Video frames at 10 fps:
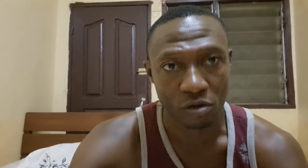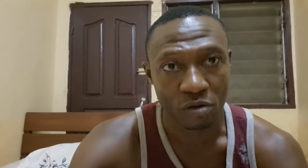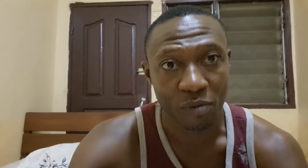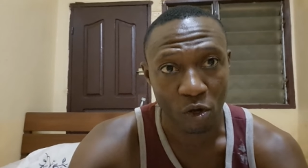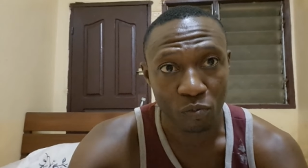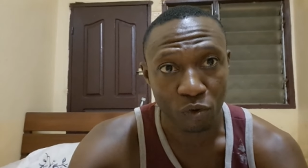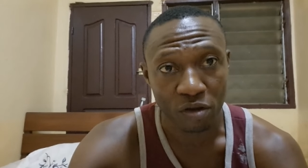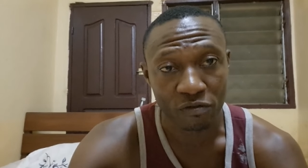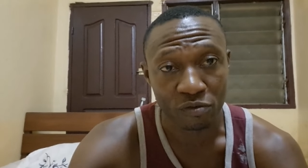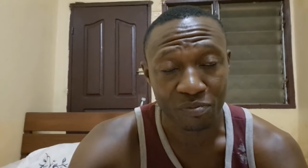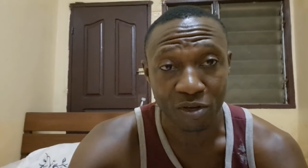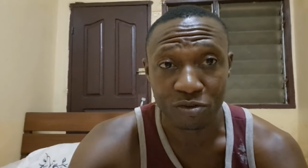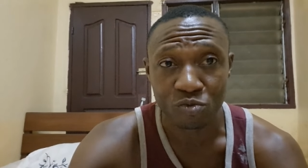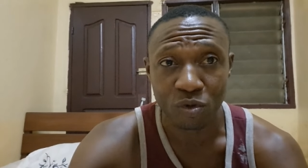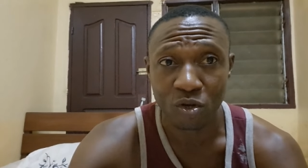my own point of view,
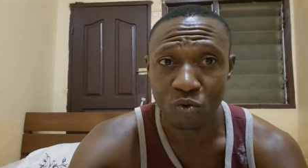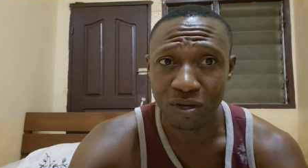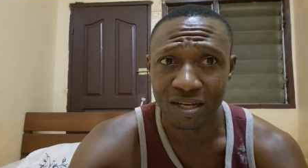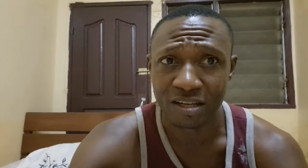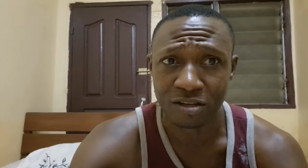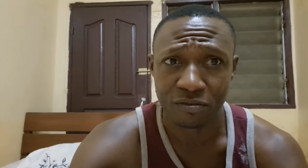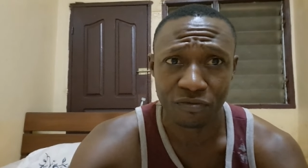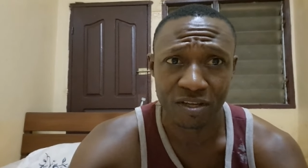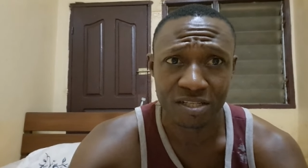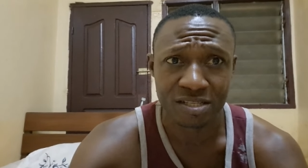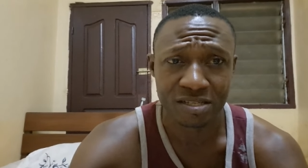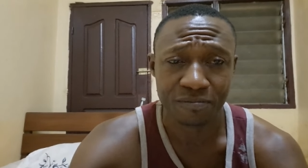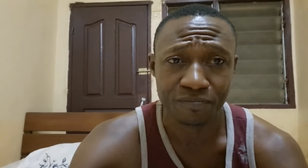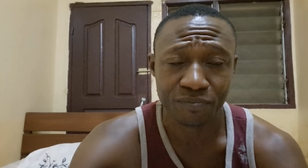because when you look at the first